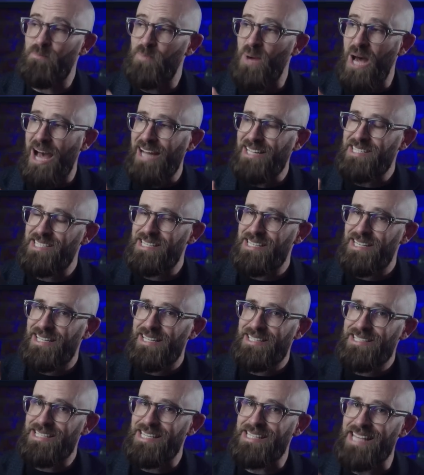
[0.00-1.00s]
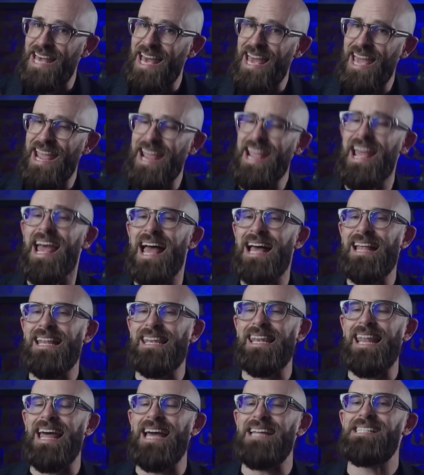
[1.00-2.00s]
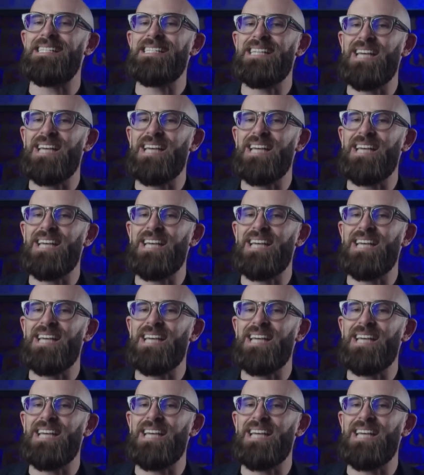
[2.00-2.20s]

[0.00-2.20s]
But today, let's